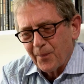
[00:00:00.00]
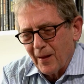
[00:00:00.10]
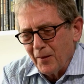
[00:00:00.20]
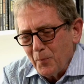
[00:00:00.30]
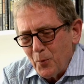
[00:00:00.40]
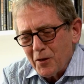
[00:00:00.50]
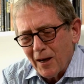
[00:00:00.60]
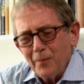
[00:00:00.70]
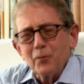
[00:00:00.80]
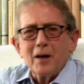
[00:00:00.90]
In the book
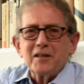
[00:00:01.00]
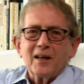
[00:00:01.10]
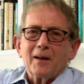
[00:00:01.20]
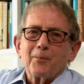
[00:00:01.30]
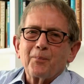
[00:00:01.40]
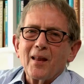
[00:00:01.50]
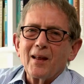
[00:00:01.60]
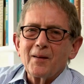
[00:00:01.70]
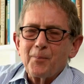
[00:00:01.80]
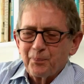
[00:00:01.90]
I'm writing,
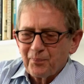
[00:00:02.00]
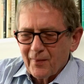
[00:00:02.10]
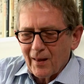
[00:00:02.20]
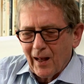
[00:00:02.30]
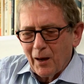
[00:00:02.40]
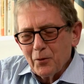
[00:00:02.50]
I